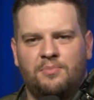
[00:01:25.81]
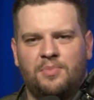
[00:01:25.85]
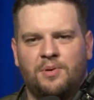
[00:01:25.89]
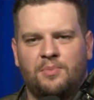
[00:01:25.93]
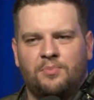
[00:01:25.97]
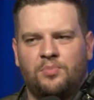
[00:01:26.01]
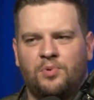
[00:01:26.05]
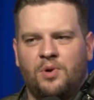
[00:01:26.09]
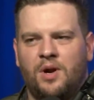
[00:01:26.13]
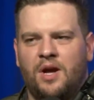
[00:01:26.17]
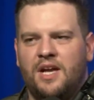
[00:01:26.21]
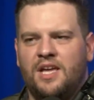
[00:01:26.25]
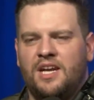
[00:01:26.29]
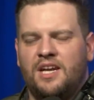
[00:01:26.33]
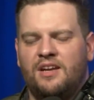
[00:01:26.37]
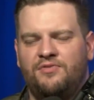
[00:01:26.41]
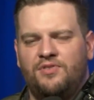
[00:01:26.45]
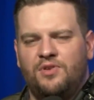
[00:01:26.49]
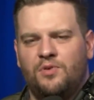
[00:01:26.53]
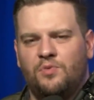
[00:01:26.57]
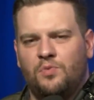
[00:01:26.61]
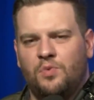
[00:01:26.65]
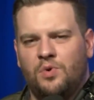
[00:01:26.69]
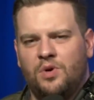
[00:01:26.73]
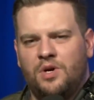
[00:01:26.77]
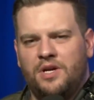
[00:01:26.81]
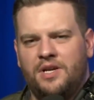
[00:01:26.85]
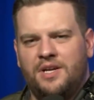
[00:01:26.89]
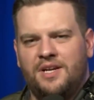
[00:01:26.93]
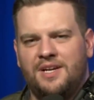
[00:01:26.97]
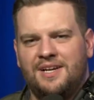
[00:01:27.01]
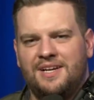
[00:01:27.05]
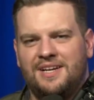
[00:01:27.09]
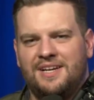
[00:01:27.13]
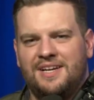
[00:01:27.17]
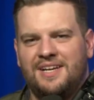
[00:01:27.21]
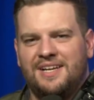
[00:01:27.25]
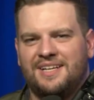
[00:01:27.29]
But Brian, if you would
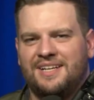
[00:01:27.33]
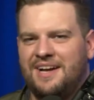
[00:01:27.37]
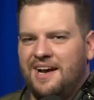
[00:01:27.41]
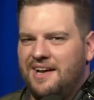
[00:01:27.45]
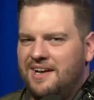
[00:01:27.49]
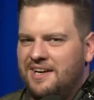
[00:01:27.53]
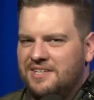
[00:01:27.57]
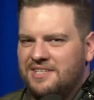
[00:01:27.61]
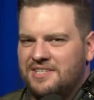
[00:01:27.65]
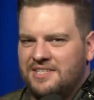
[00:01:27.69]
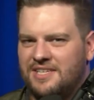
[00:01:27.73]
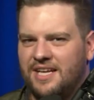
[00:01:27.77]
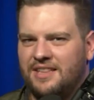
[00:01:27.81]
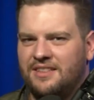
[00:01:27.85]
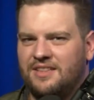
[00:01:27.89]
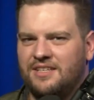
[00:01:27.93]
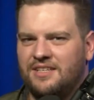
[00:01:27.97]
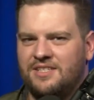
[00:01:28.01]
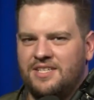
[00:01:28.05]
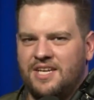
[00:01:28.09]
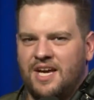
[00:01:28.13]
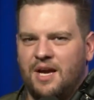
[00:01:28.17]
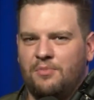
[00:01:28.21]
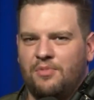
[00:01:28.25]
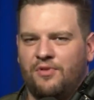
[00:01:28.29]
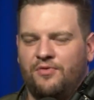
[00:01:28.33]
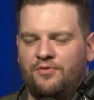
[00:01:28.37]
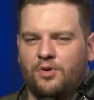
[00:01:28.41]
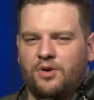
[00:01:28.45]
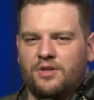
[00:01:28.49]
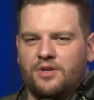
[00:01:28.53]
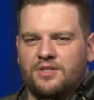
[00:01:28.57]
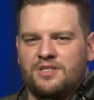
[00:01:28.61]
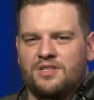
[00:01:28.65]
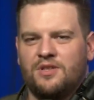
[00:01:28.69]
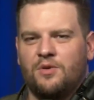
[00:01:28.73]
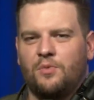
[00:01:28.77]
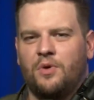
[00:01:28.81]
kind of set the table
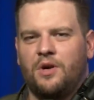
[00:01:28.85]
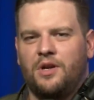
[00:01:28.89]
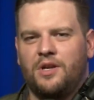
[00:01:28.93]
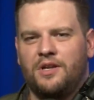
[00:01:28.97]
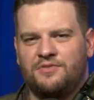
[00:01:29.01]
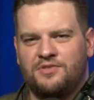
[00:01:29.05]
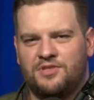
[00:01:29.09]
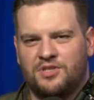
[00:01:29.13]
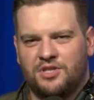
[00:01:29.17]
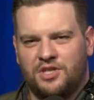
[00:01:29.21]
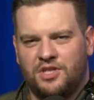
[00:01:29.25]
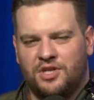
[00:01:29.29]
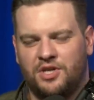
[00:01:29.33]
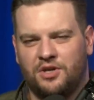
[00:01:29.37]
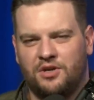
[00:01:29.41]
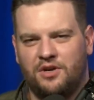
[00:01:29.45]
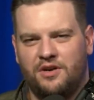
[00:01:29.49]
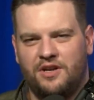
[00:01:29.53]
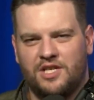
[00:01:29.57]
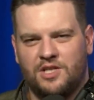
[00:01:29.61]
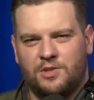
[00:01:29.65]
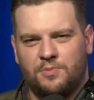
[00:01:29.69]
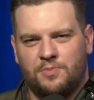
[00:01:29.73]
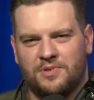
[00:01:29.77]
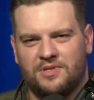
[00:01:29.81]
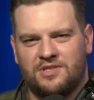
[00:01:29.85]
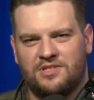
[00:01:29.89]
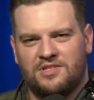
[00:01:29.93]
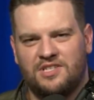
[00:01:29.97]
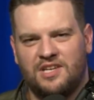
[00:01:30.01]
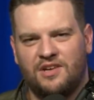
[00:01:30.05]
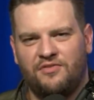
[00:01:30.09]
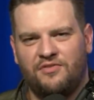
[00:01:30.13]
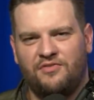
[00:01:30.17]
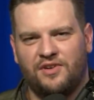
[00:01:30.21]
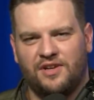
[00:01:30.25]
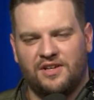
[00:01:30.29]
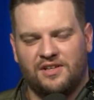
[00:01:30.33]
for us in the world of security
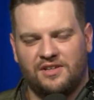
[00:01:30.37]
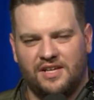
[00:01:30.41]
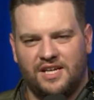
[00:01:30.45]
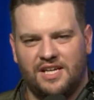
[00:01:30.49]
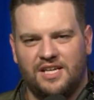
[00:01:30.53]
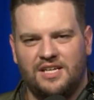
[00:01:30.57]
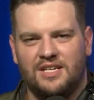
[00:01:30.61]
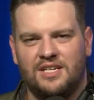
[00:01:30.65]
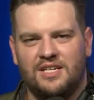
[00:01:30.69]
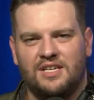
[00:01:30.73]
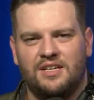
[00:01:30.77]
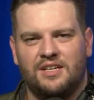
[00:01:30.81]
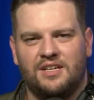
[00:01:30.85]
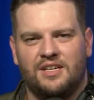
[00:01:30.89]
specifically,